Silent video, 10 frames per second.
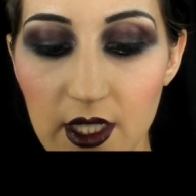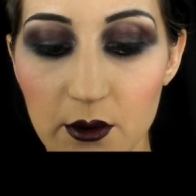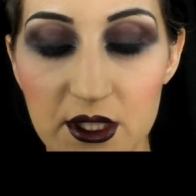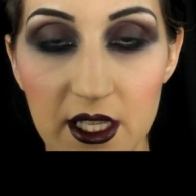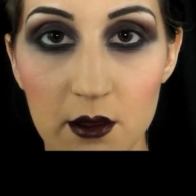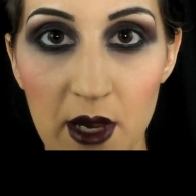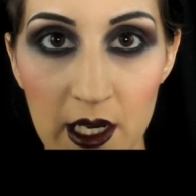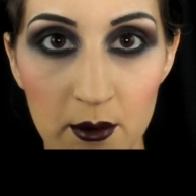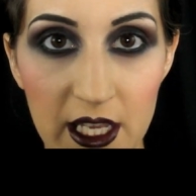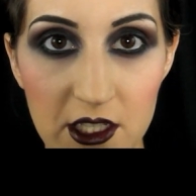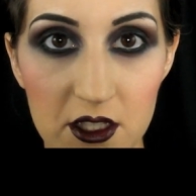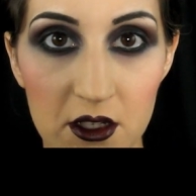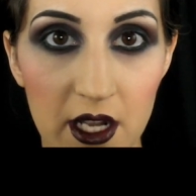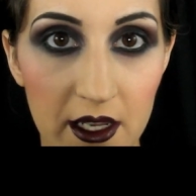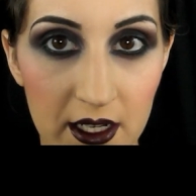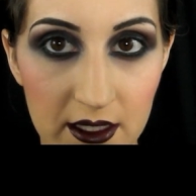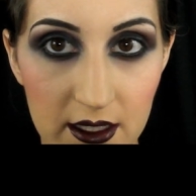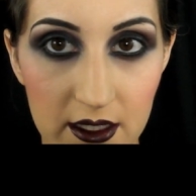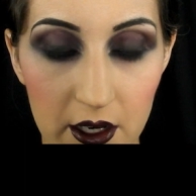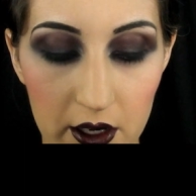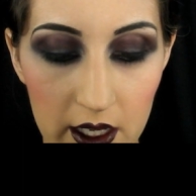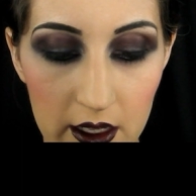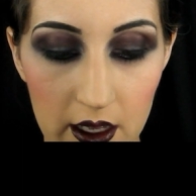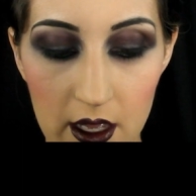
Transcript: I would say the bottom lashes are not necessary,